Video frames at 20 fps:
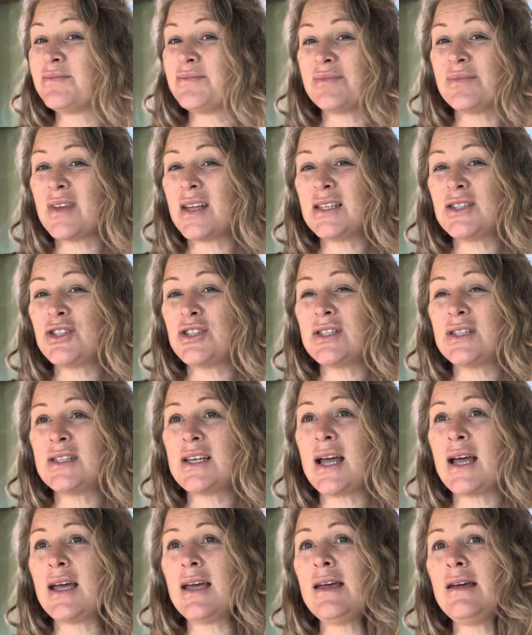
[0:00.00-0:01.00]
let's just
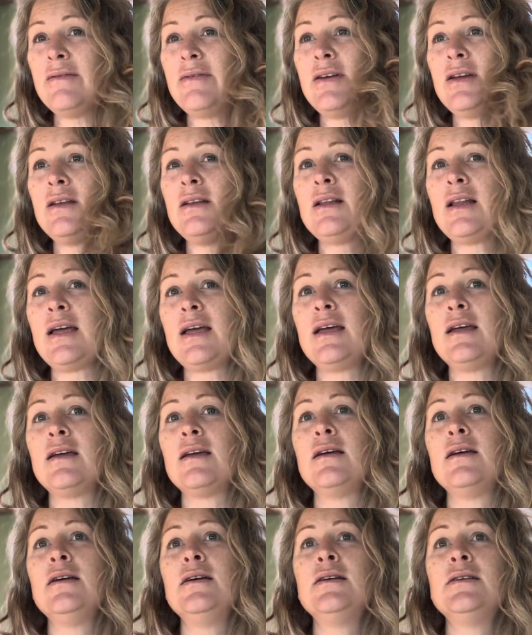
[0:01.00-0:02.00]
say, even like
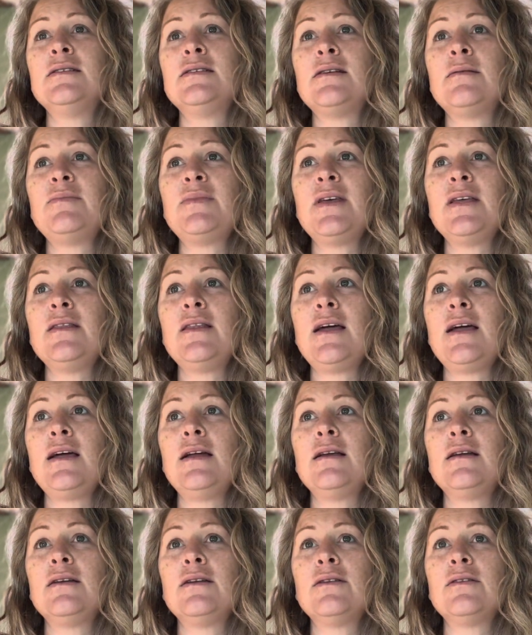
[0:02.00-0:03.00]
something
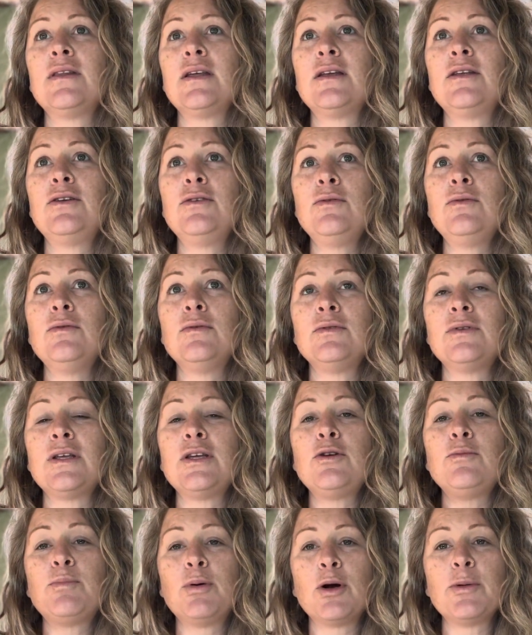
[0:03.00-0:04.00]
that
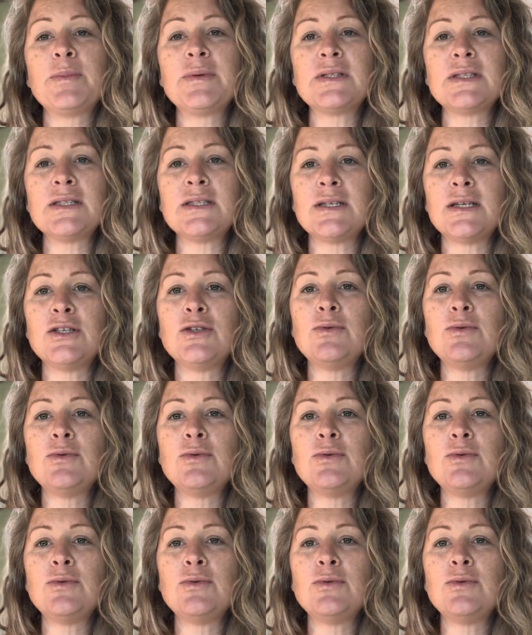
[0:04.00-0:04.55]
you purposely did.